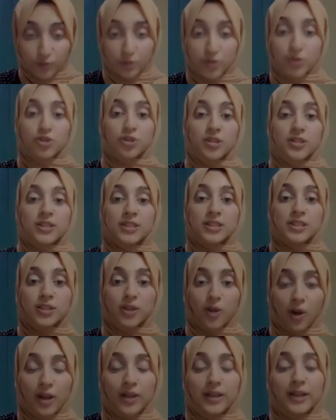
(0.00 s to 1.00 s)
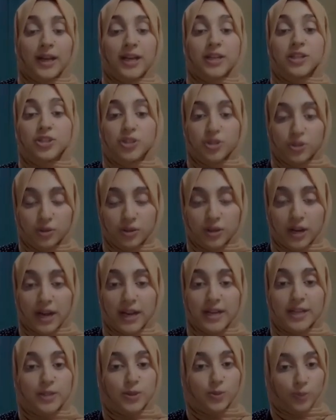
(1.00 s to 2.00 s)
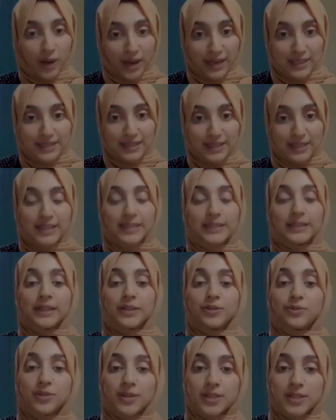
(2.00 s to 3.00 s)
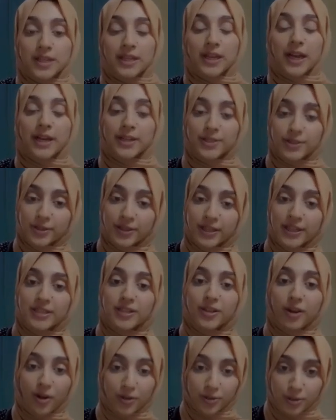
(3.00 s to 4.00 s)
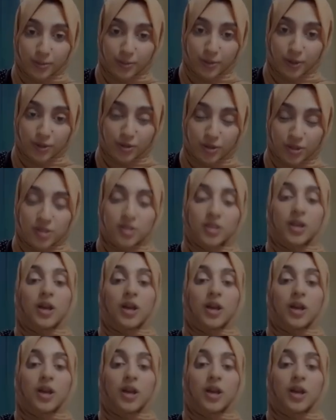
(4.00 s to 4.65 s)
which is called as shura, is vital in addressing etiquette contributions,